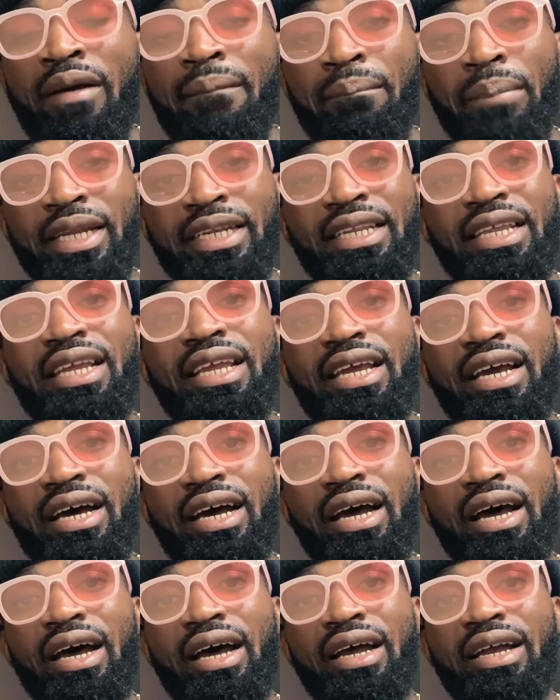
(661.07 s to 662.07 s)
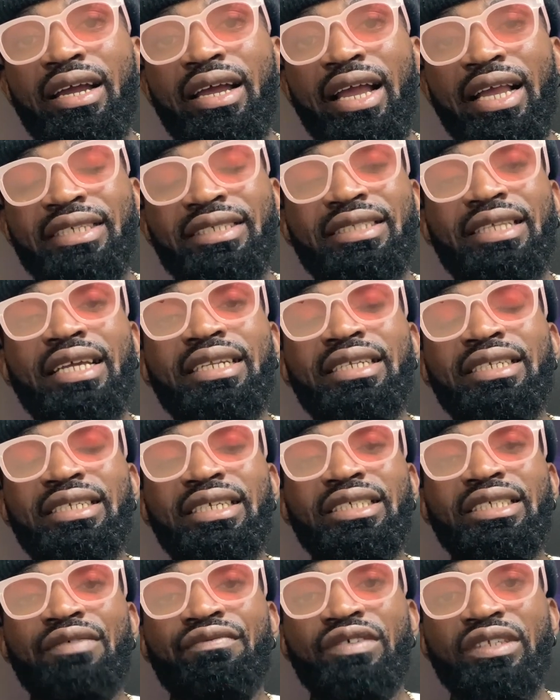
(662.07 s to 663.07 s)
but they are extending
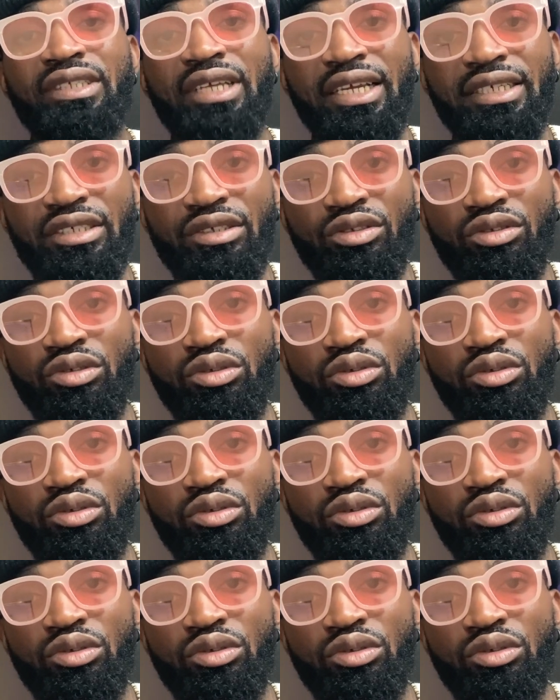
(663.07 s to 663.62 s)
this invitation to